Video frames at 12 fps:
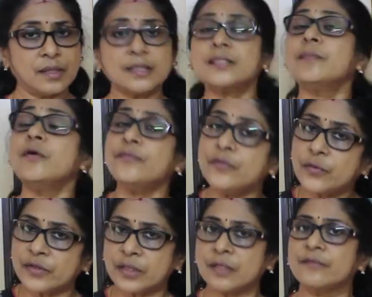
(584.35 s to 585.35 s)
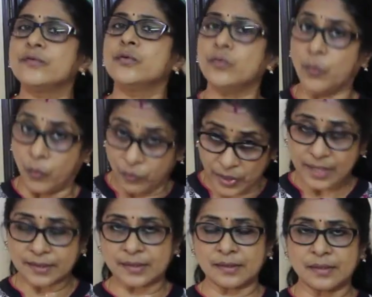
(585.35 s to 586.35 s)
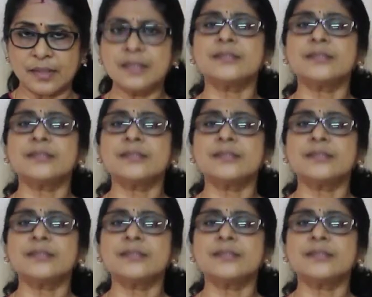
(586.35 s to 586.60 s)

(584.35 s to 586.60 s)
some of you within a few weeks,